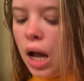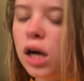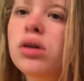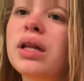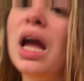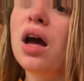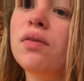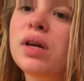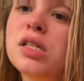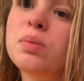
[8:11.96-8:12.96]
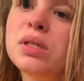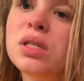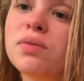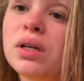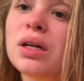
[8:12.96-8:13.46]
don't really have a
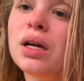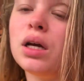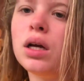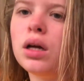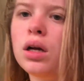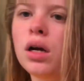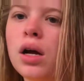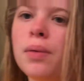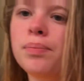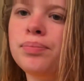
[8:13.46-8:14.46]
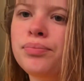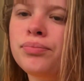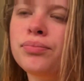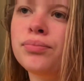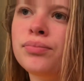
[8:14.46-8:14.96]
specific
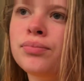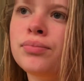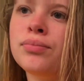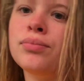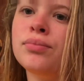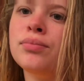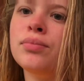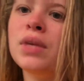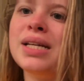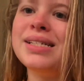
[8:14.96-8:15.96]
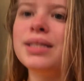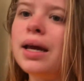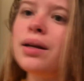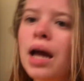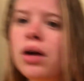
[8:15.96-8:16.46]

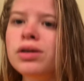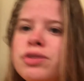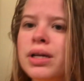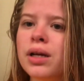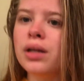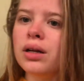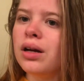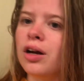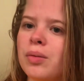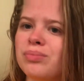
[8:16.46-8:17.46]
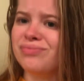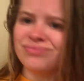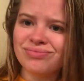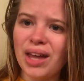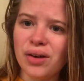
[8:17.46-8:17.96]
skincare routine.
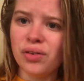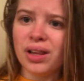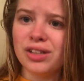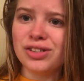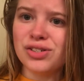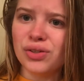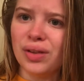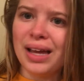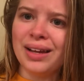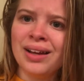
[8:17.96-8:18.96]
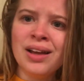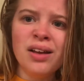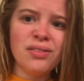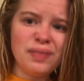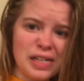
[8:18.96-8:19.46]
I really just do like
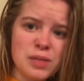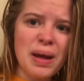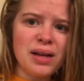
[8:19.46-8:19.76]
I